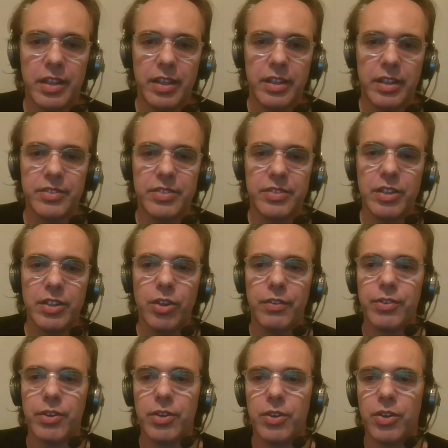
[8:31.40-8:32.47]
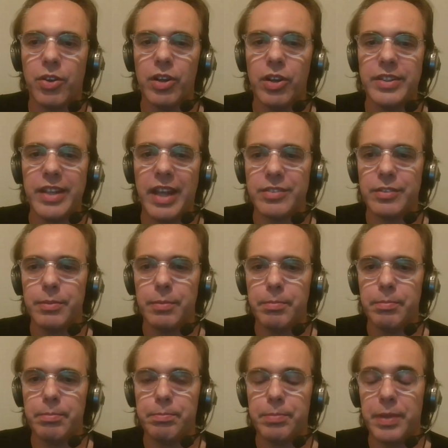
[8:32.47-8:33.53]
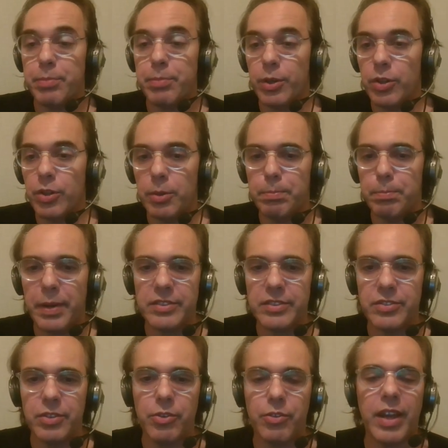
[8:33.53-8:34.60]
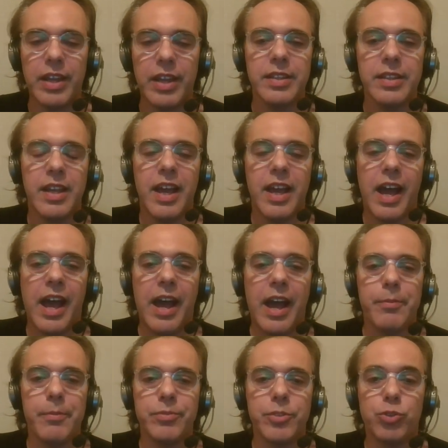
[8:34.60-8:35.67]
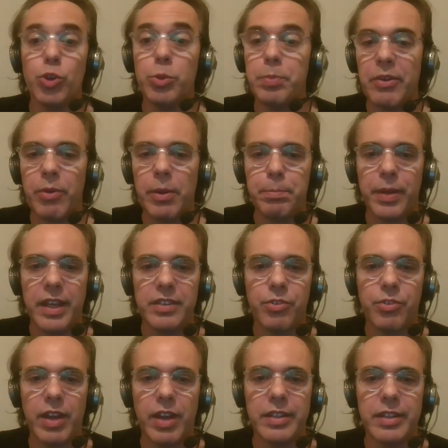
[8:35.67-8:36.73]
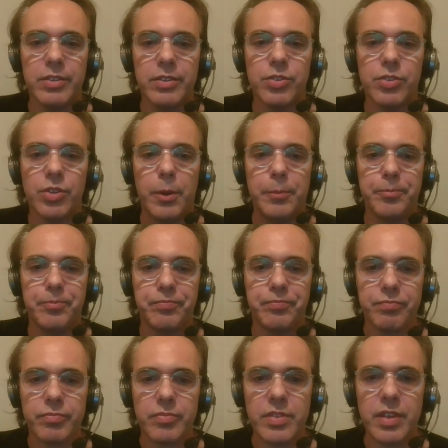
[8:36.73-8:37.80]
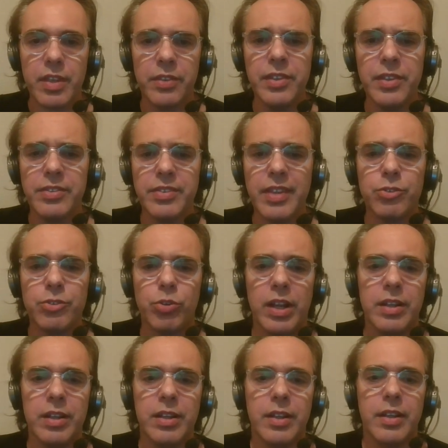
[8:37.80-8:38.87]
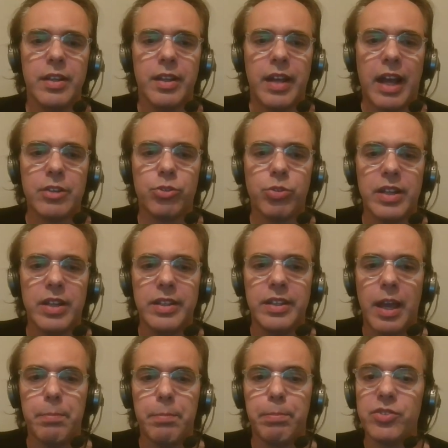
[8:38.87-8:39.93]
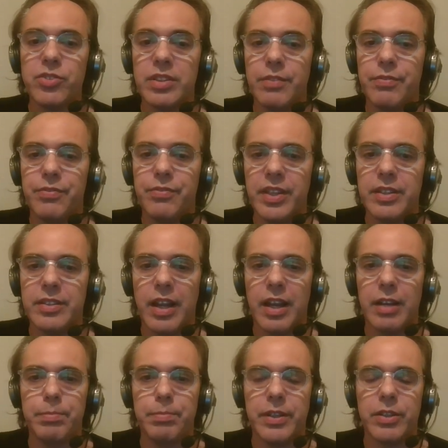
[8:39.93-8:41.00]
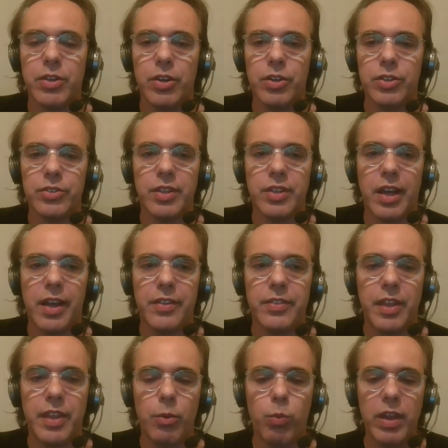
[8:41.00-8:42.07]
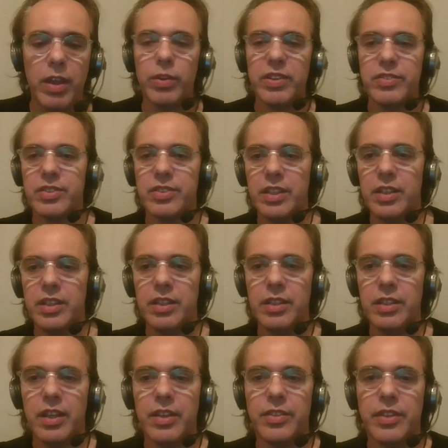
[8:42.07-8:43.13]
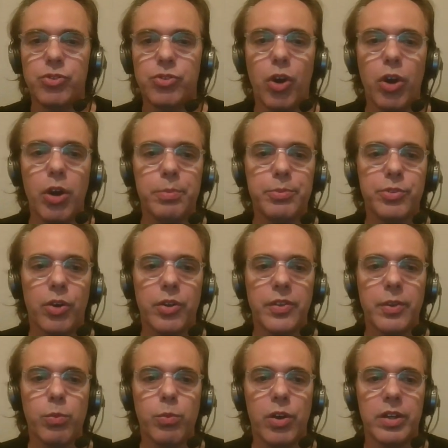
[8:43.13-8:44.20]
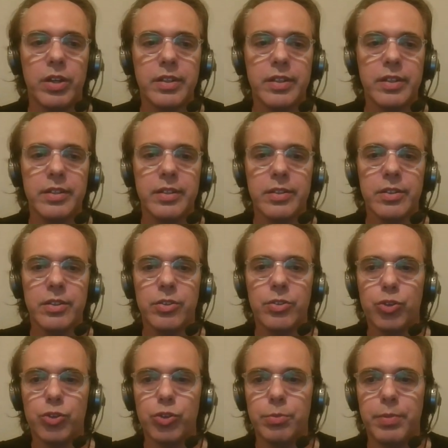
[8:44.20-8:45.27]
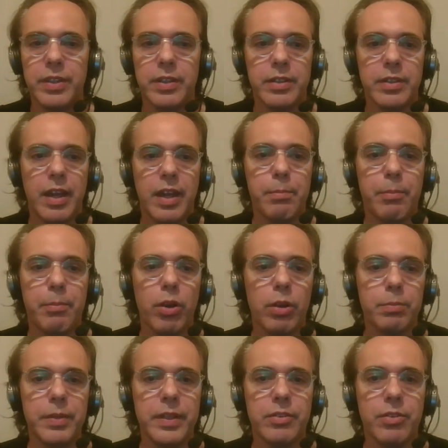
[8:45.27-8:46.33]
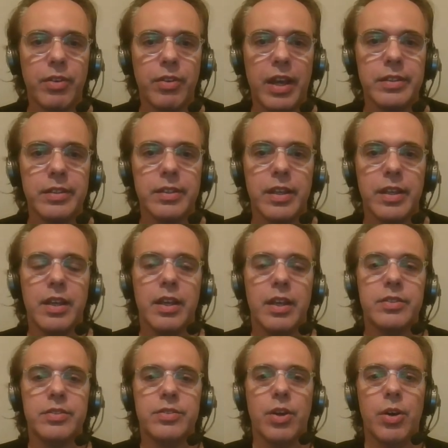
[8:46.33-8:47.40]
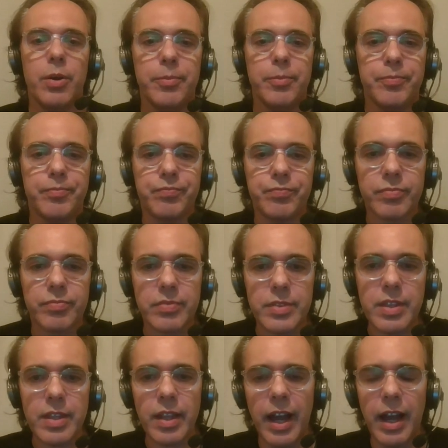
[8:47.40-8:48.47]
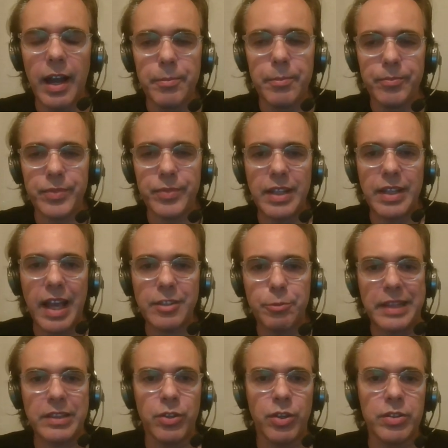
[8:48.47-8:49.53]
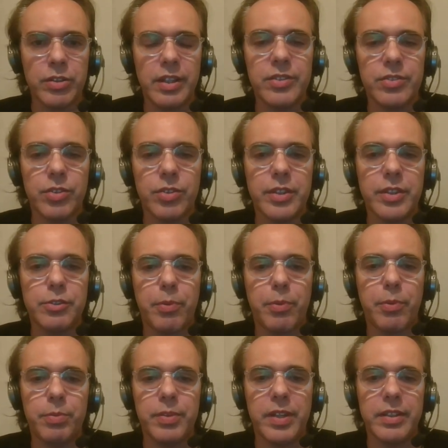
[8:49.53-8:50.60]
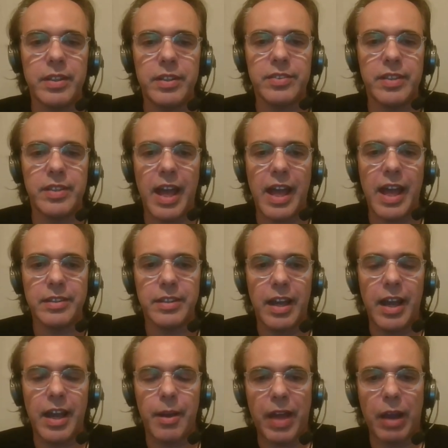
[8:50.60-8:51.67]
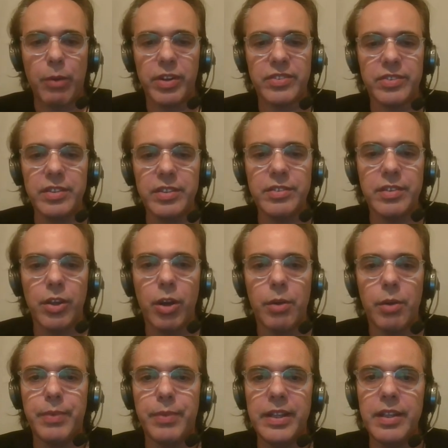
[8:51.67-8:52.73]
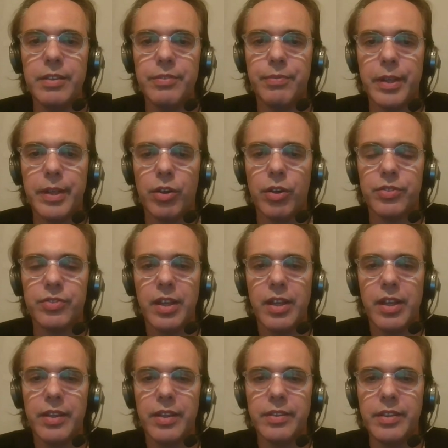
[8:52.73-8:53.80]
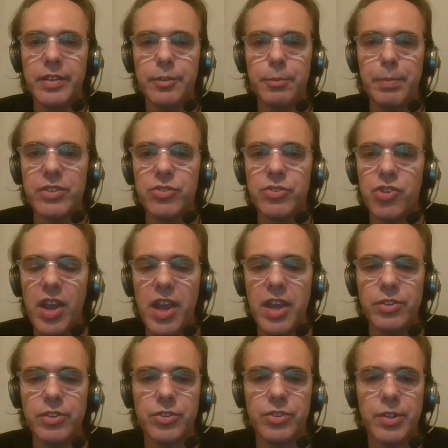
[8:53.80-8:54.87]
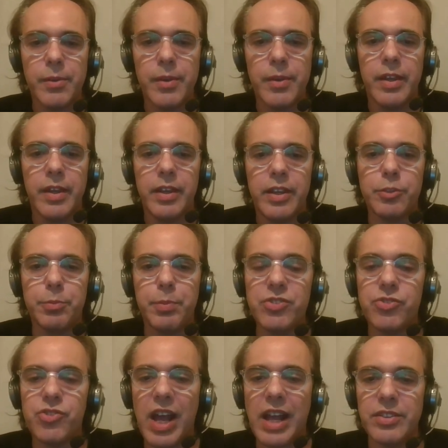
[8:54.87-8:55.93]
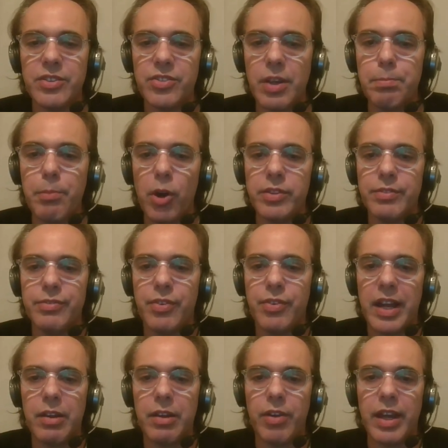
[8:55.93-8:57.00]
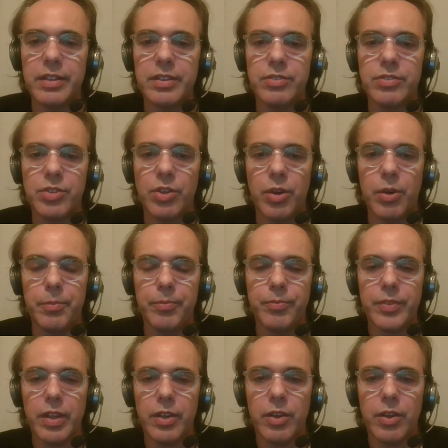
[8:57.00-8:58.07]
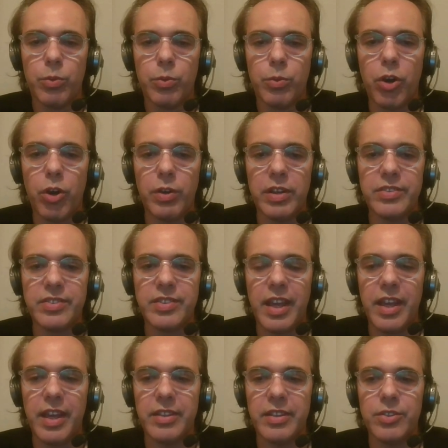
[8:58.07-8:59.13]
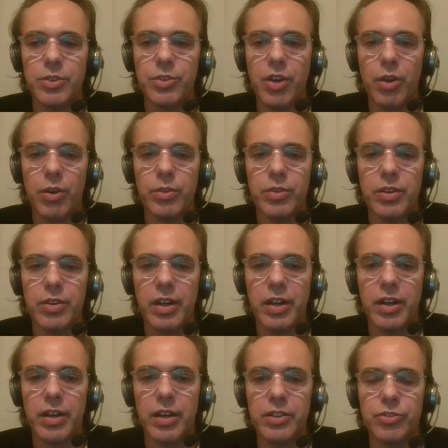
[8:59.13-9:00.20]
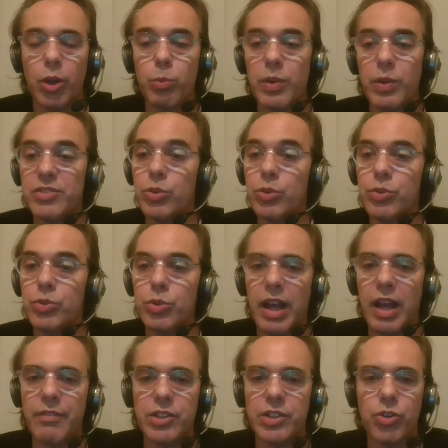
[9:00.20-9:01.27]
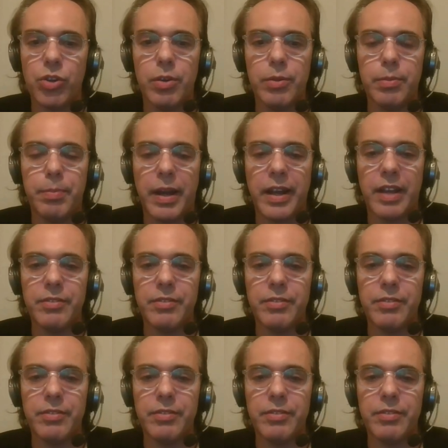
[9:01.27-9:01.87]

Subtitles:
instead of calling us people or persons, right? Should be replaced, right? So this is actually a positive signal, because the way we see the jobs or the work should be evolving, right? So last but not least on this problem is that our system of belief, because this big change, it's been challenged and modified, right? So we always said, it's always good to have a job, but